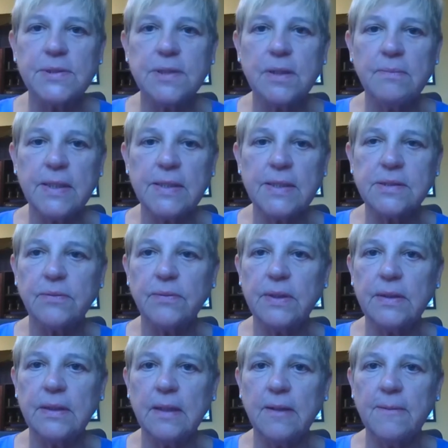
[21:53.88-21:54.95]
sharing my
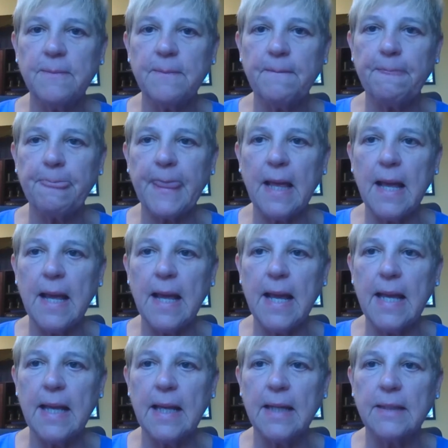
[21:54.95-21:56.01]
screen there,
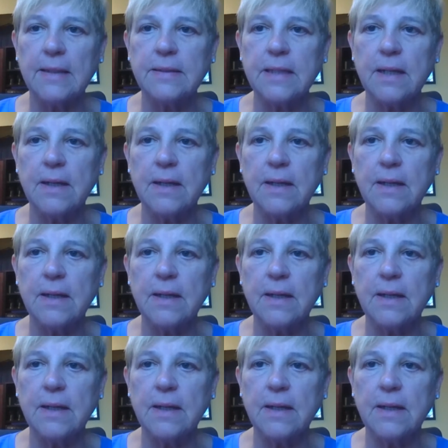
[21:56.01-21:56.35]
and